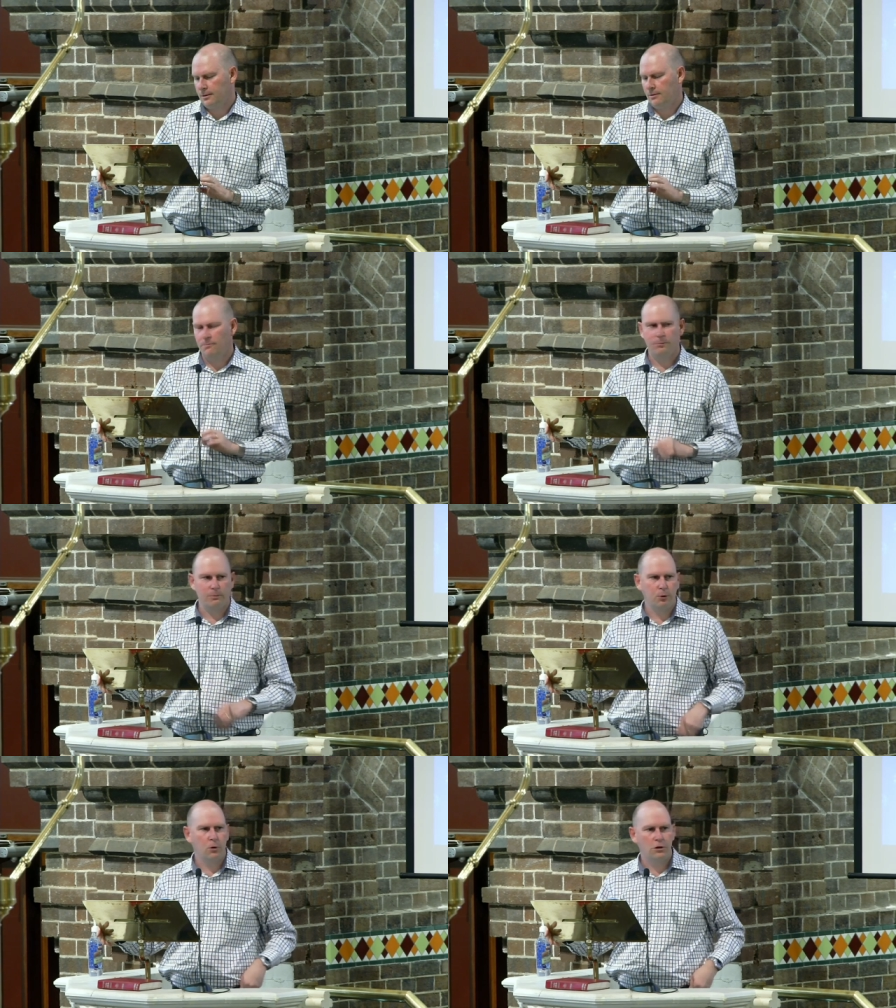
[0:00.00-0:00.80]
But
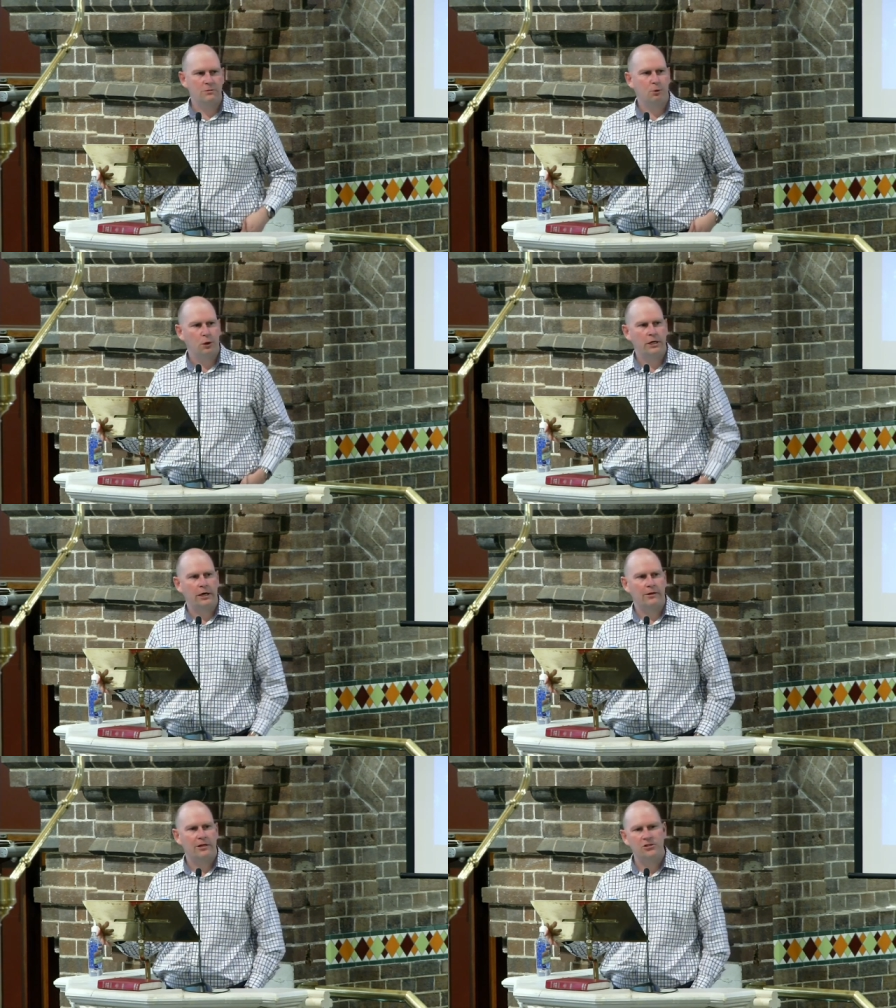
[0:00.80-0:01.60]
Paul is pointing
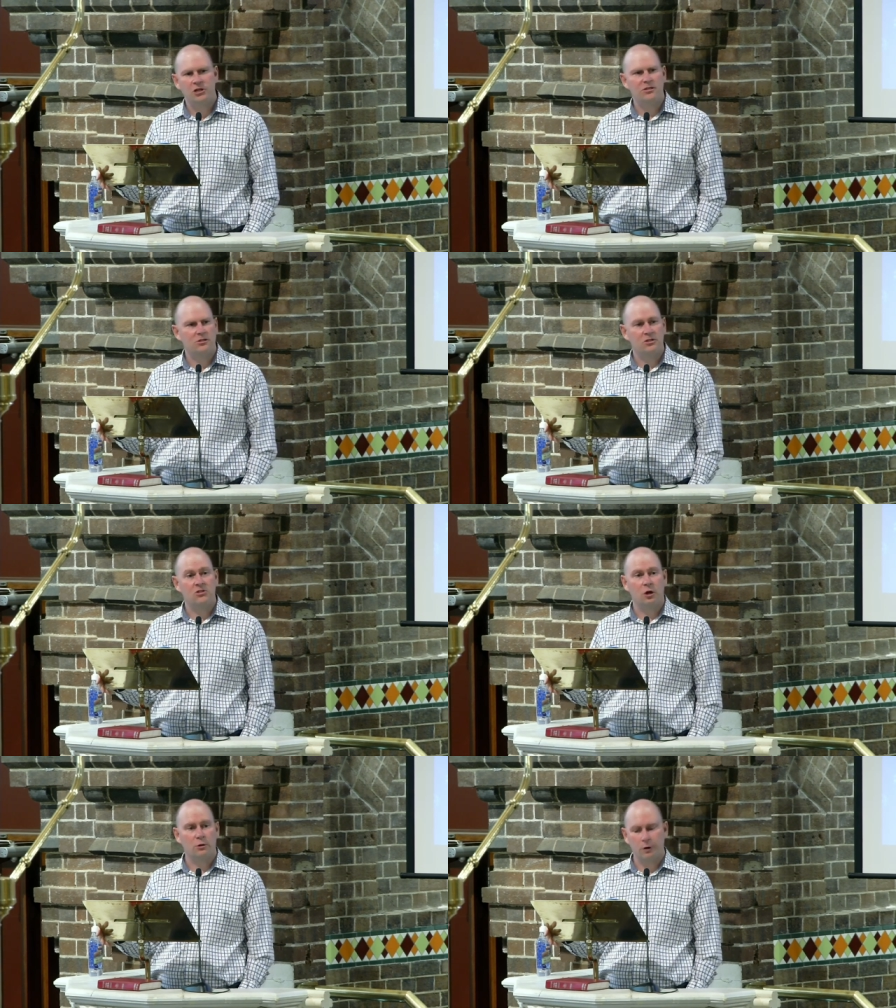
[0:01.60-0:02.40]
out that Jesus is
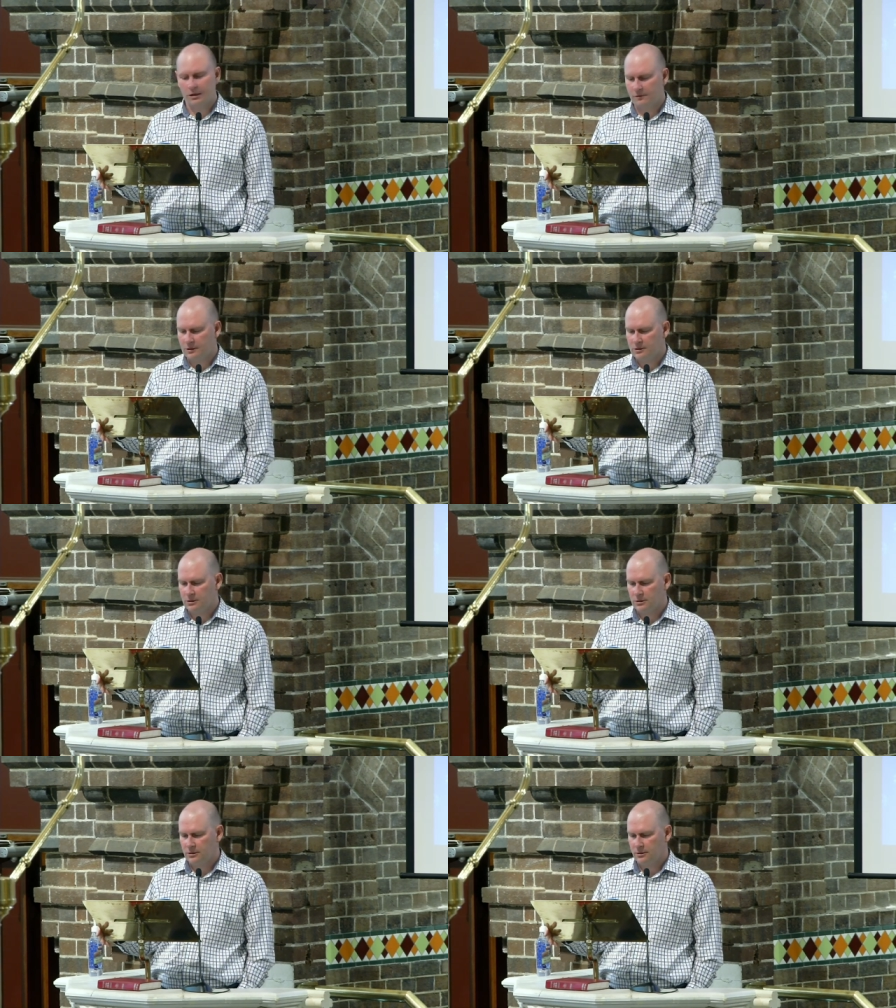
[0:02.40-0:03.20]
not
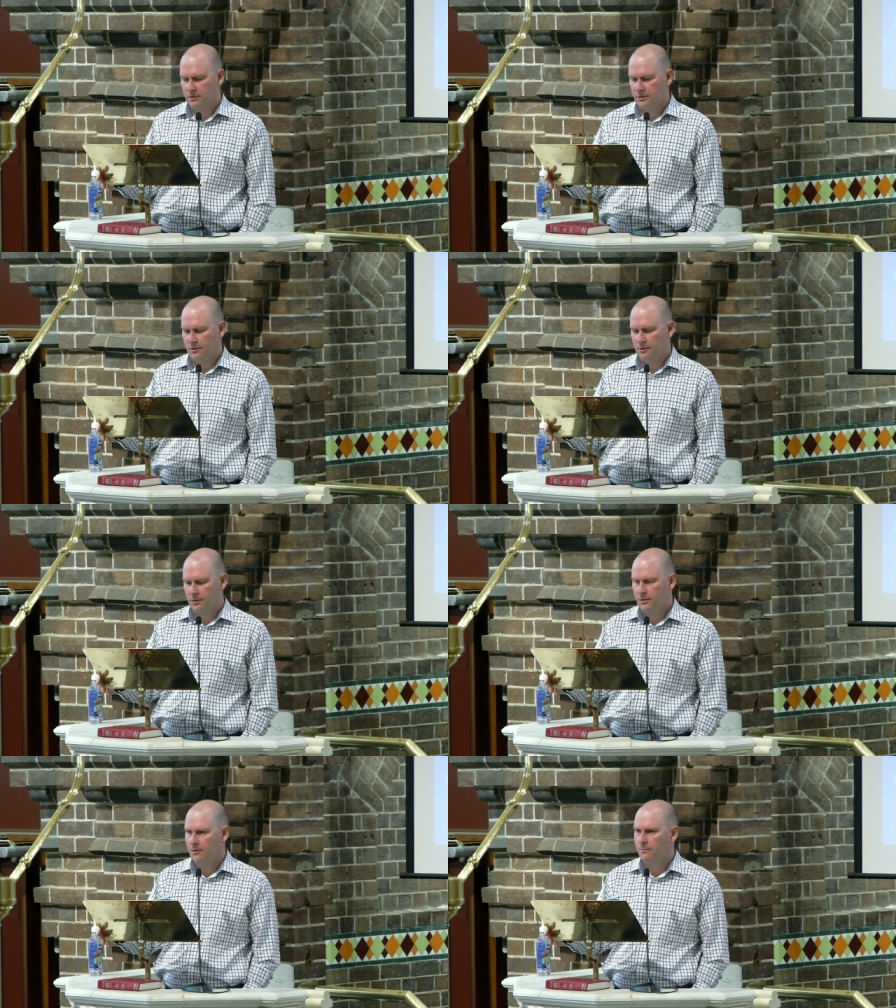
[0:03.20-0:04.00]
irrelevant,
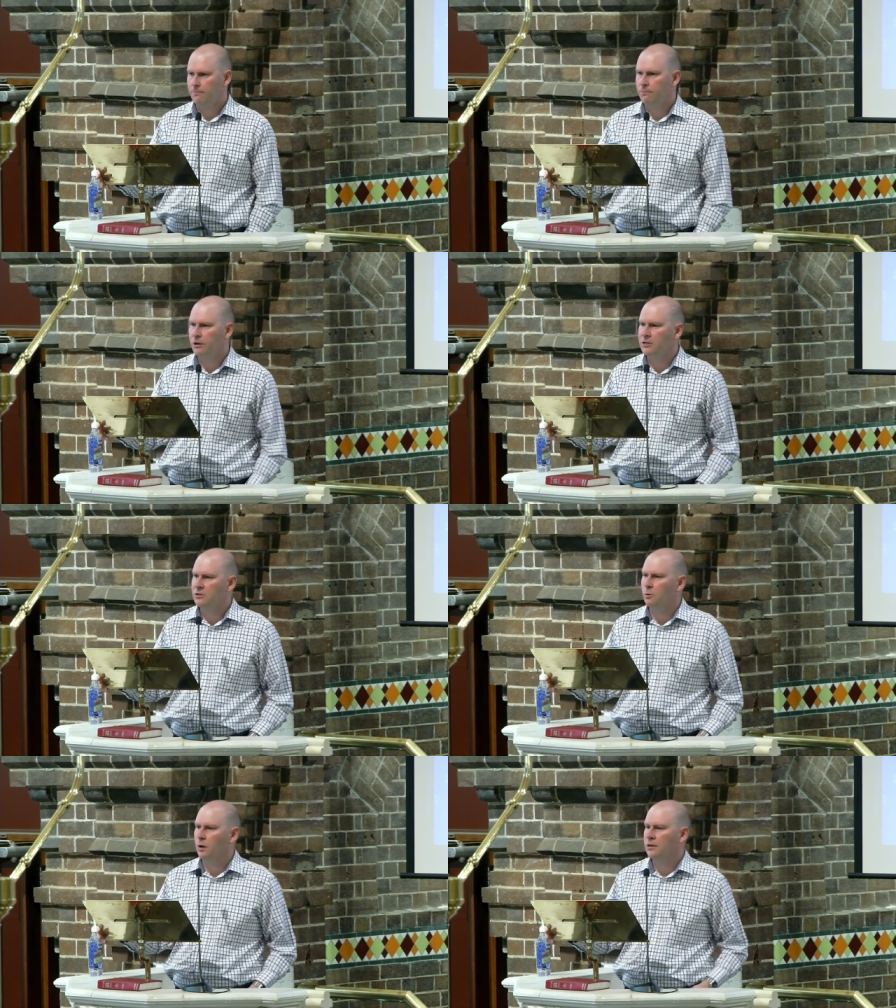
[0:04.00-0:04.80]
but he's the
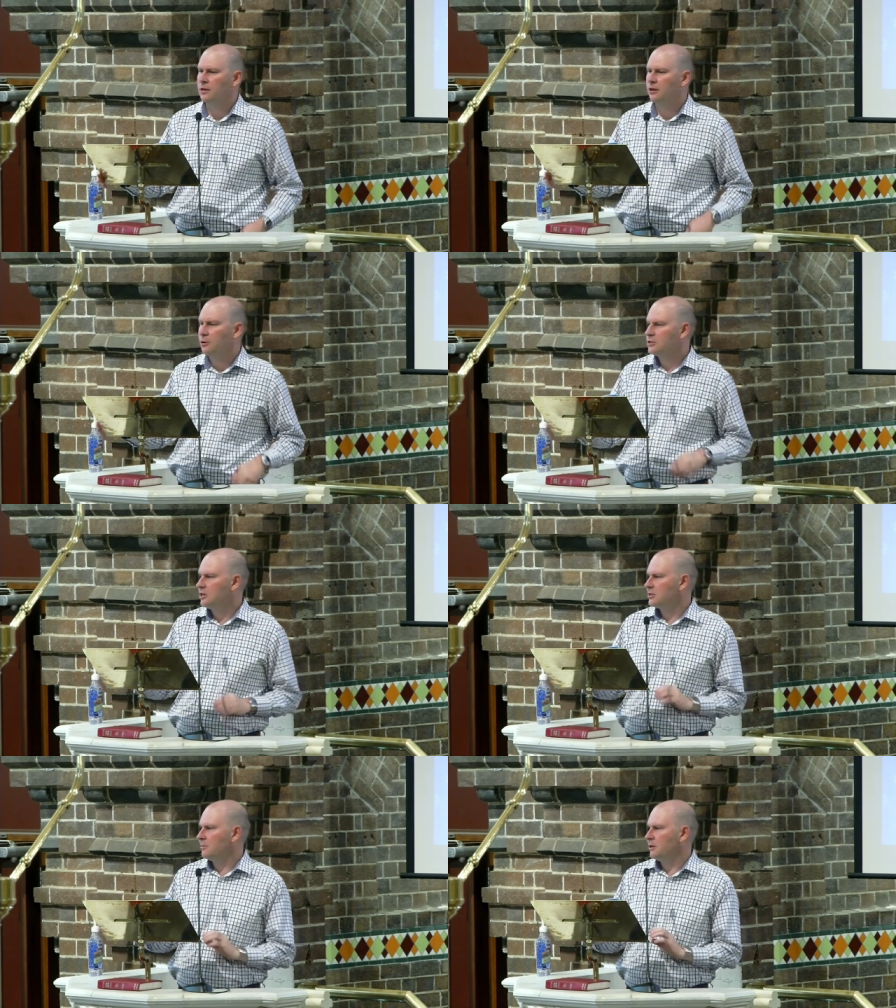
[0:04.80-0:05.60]
one that the Old
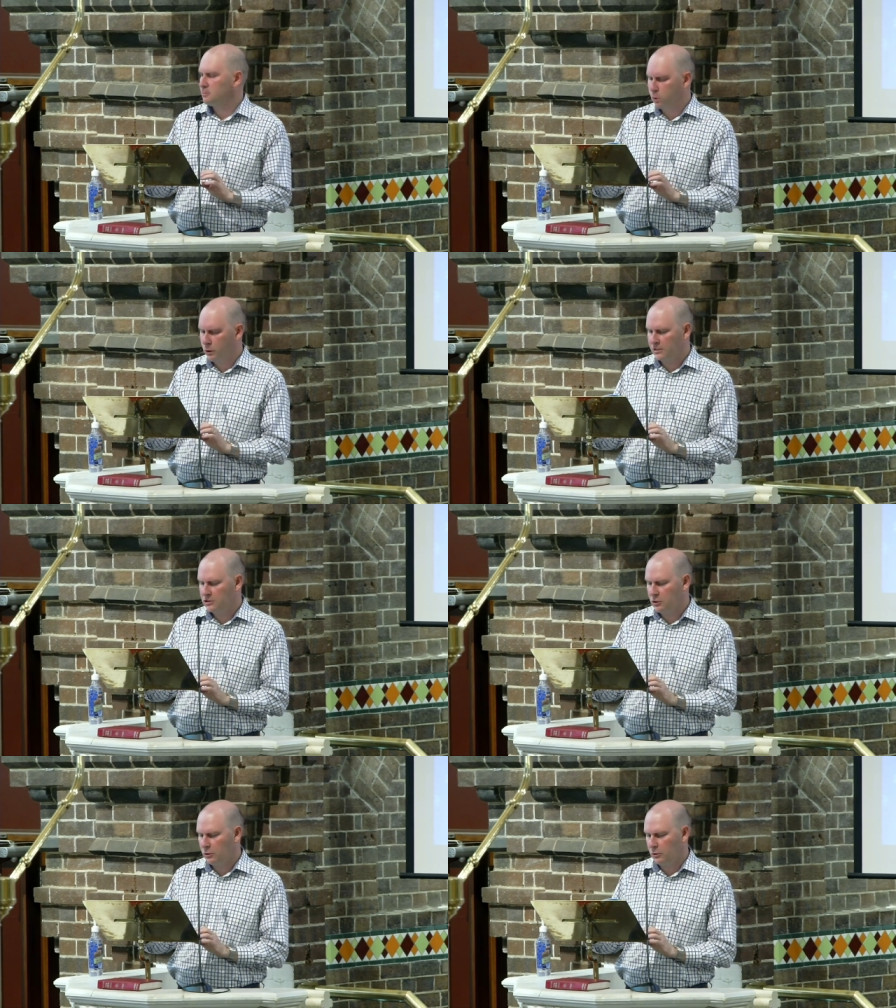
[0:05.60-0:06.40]
Testament is pointing
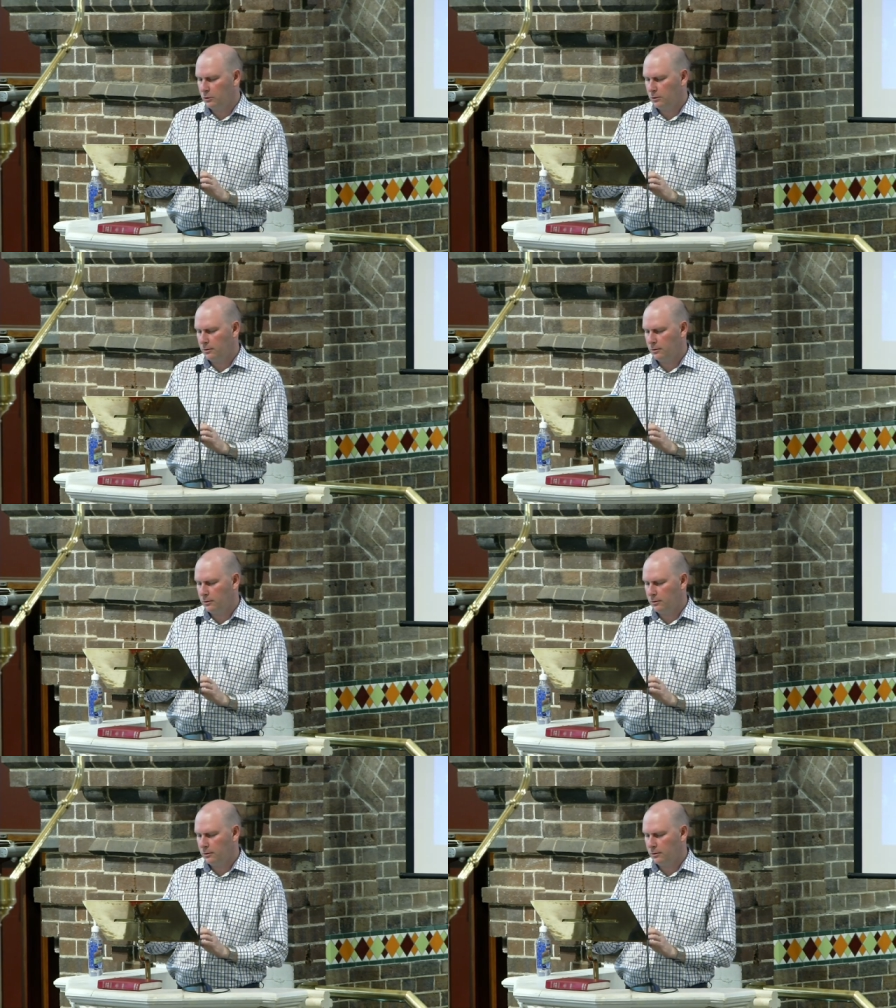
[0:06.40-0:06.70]
to.